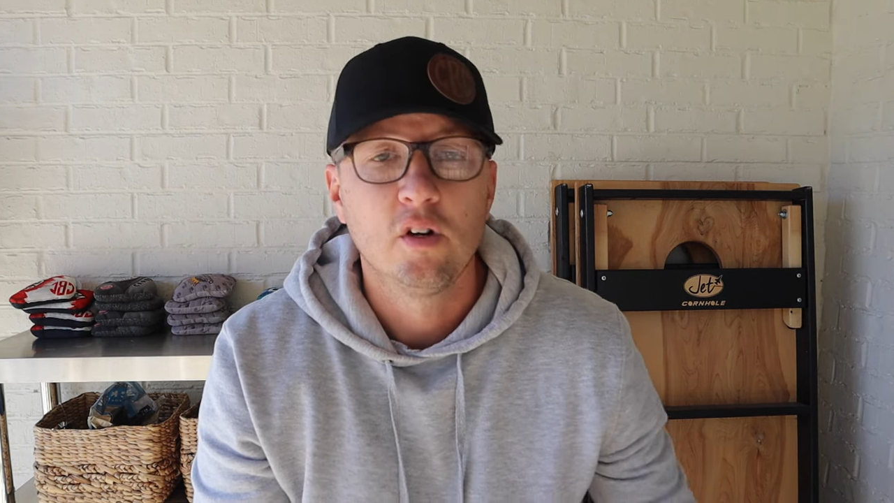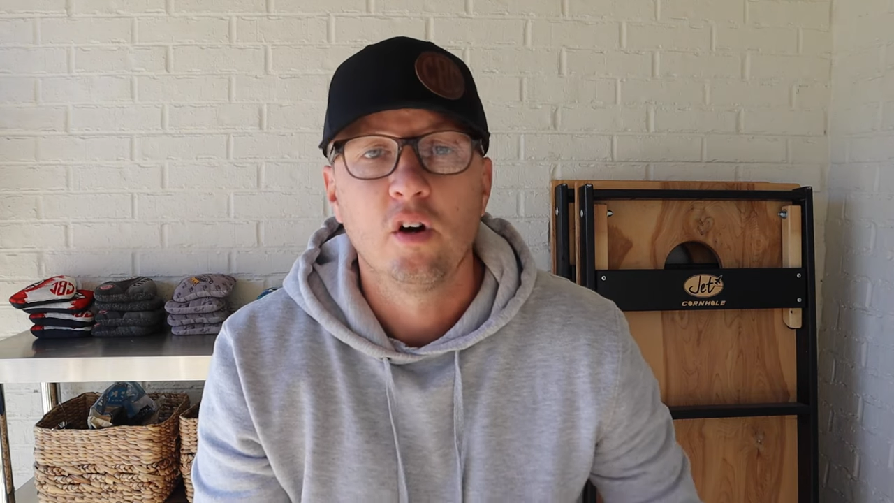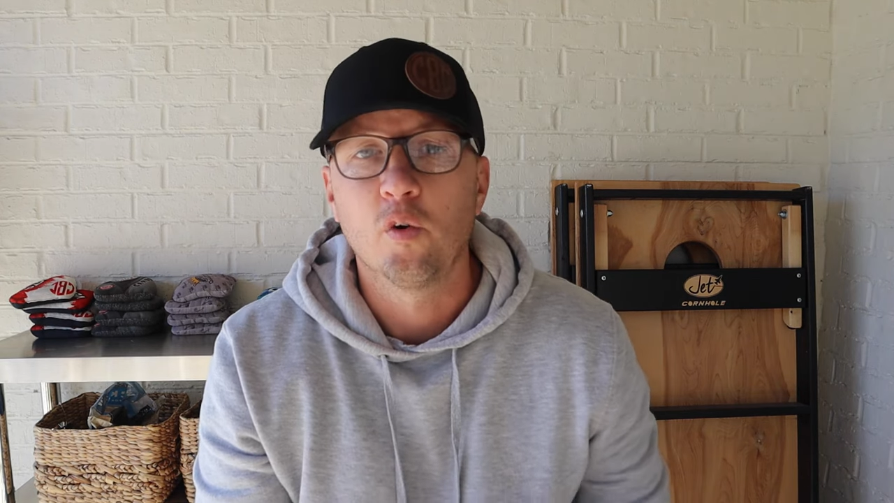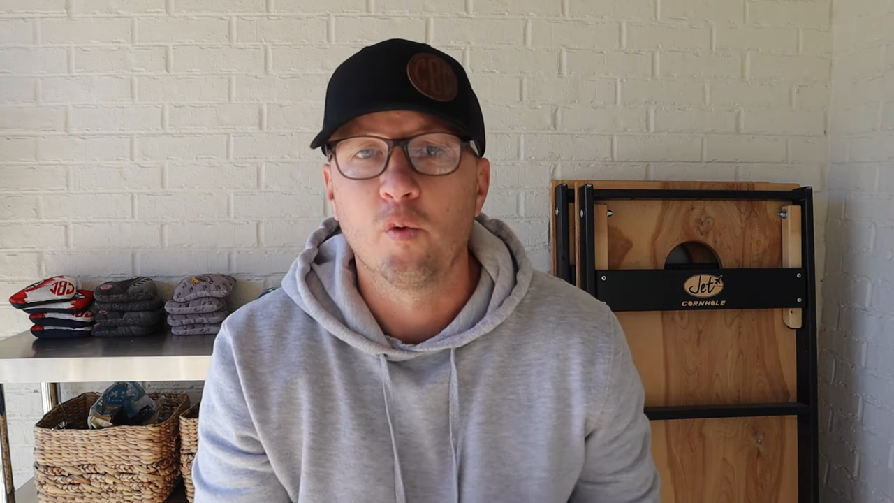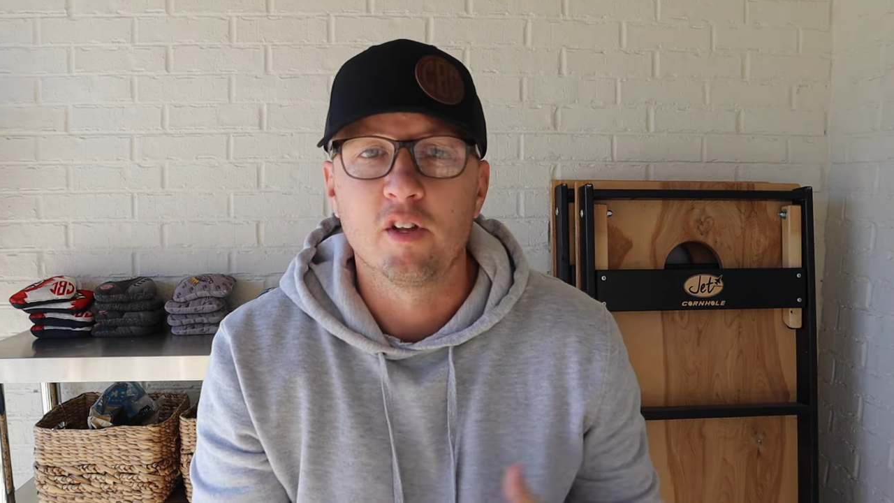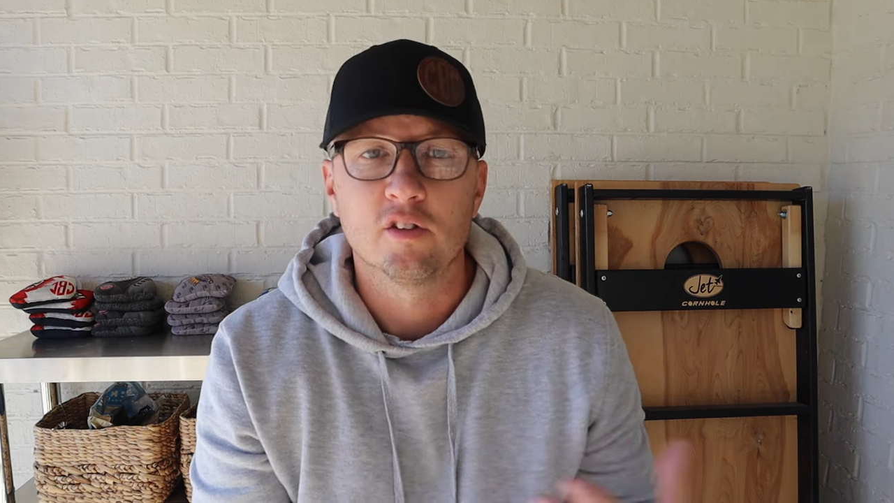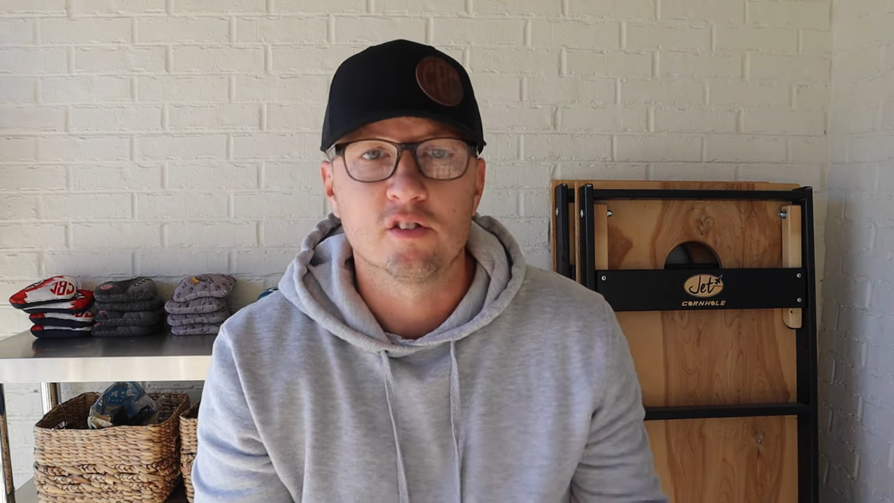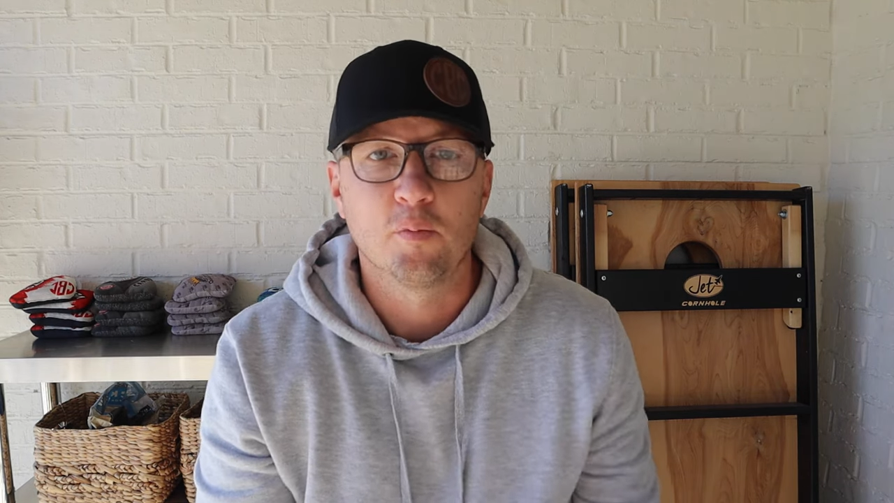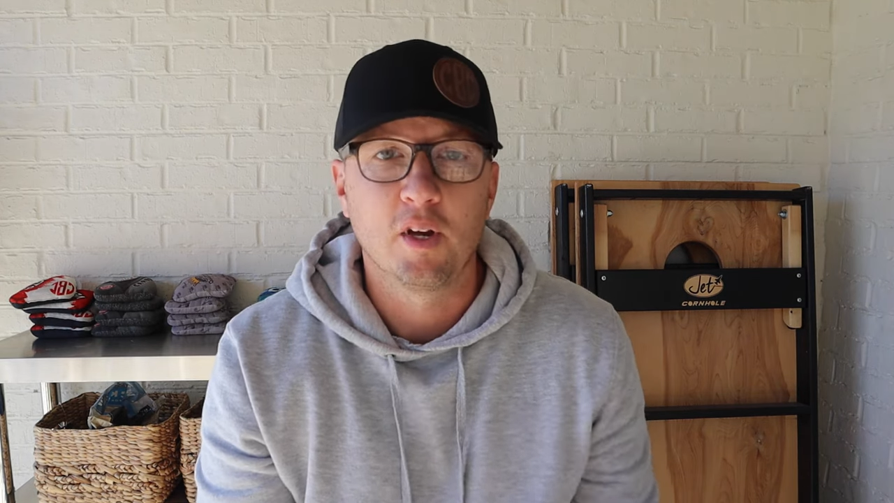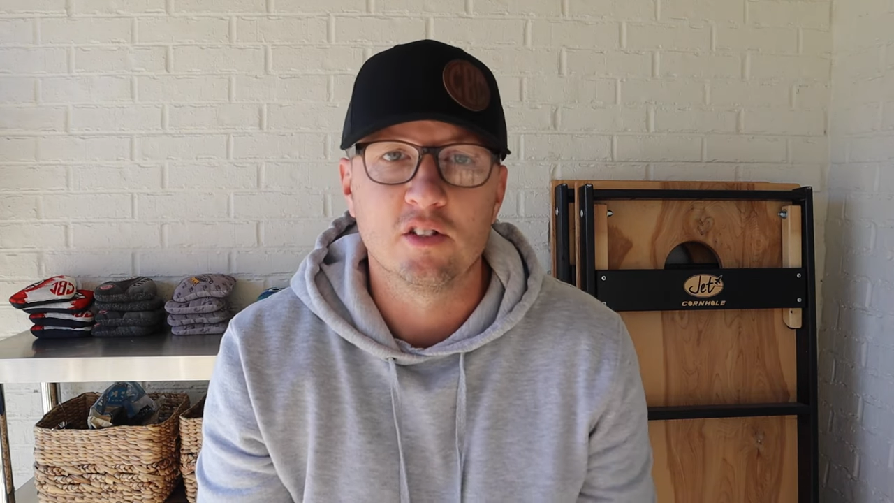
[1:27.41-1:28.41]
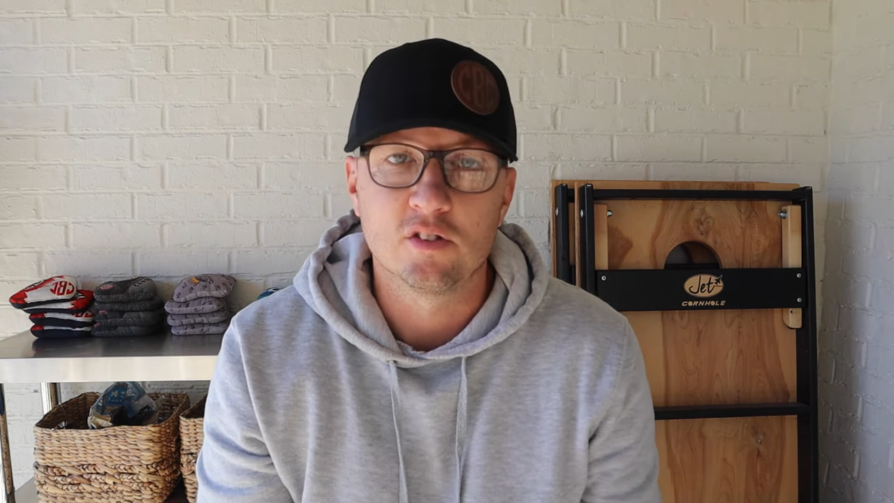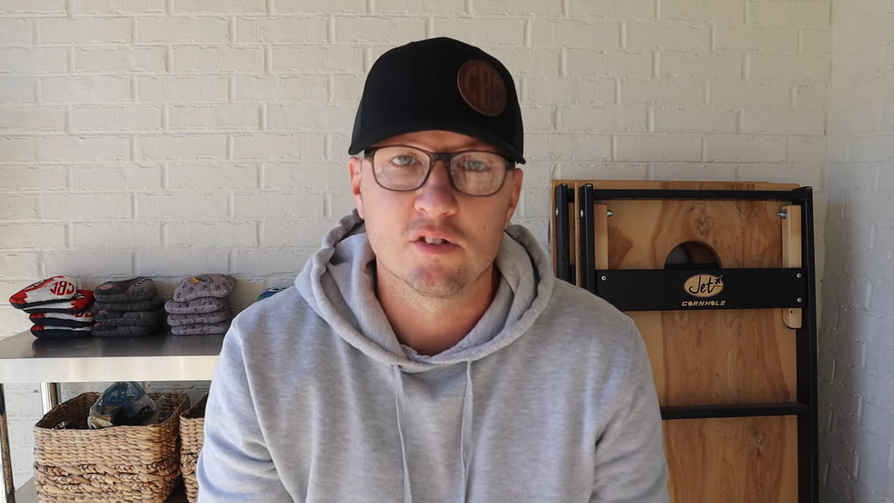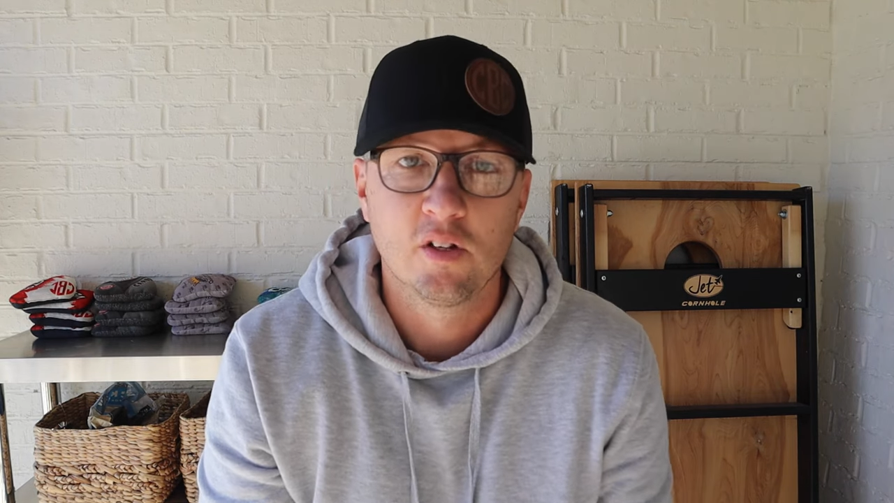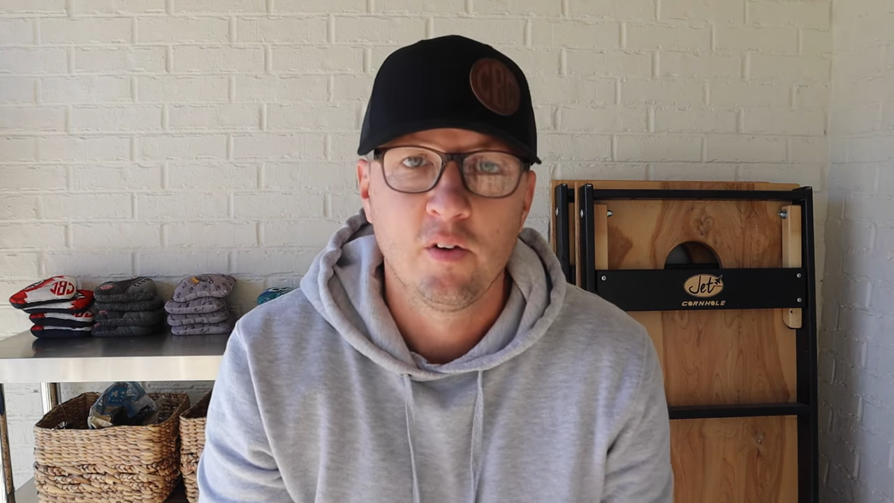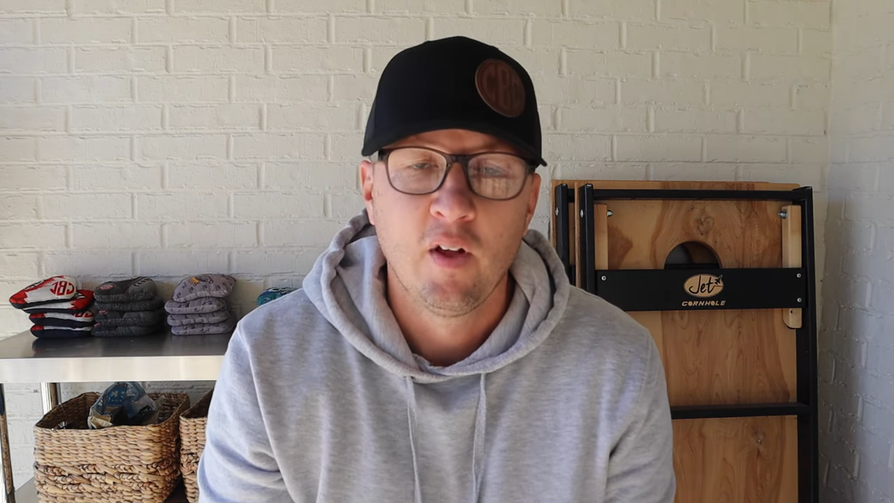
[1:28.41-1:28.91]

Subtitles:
or whether it's the majors.